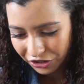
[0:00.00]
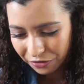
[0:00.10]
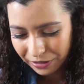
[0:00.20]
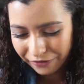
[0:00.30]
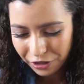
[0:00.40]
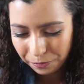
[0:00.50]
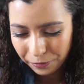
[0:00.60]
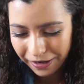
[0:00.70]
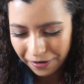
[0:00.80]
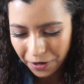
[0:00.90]
you, whenever you're
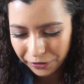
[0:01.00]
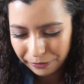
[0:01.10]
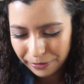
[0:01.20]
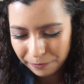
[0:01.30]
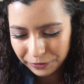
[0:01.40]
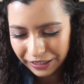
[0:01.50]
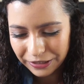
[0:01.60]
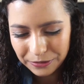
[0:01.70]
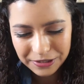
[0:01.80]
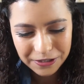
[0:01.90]
prank calling people,
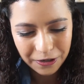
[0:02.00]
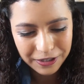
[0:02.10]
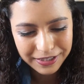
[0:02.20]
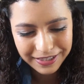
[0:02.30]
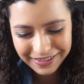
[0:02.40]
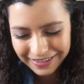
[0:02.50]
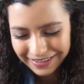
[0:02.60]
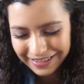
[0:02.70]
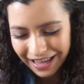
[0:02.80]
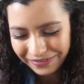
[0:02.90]
that you star 67.